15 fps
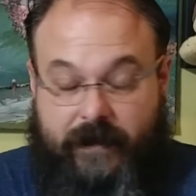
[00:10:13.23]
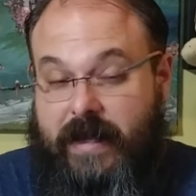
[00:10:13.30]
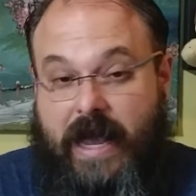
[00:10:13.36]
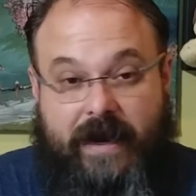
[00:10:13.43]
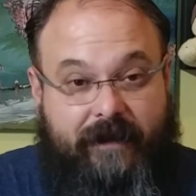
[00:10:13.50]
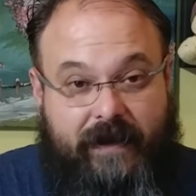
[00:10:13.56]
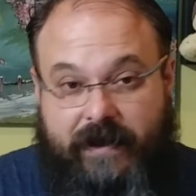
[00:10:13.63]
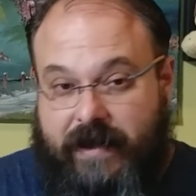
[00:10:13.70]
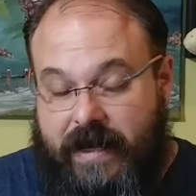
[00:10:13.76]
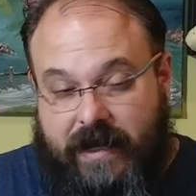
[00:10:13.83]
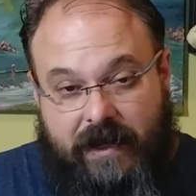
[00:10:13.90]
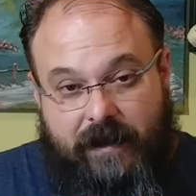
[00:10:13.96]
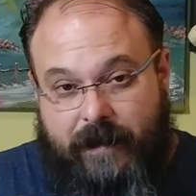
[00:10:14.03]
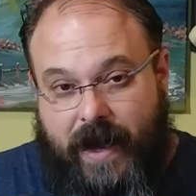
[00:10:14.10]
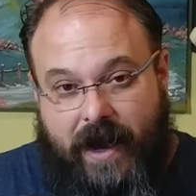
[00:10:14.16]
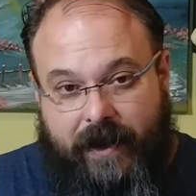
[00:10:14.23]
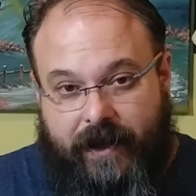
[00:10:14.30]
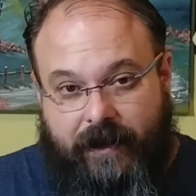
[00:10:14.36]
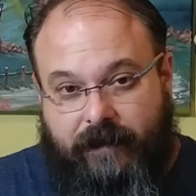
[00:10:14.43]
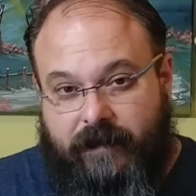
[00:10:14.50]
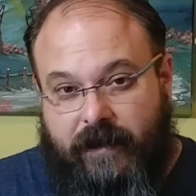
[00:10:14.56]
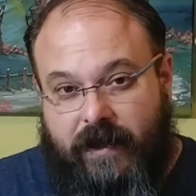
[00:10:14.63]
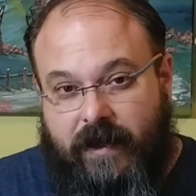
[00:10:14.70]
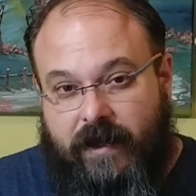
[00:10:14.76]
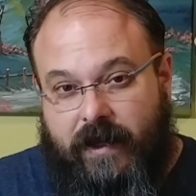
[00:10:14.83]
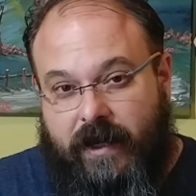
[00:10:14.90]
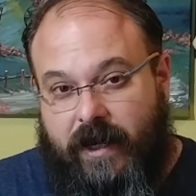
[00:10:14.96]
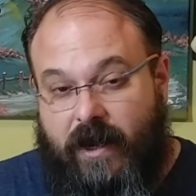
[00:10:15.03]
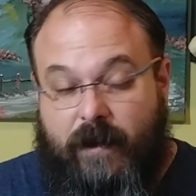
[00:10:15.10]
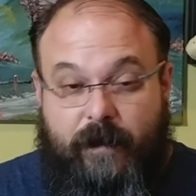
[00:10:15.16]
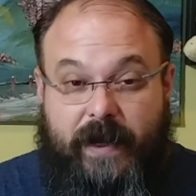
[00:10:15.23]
not even thinking about it, you know.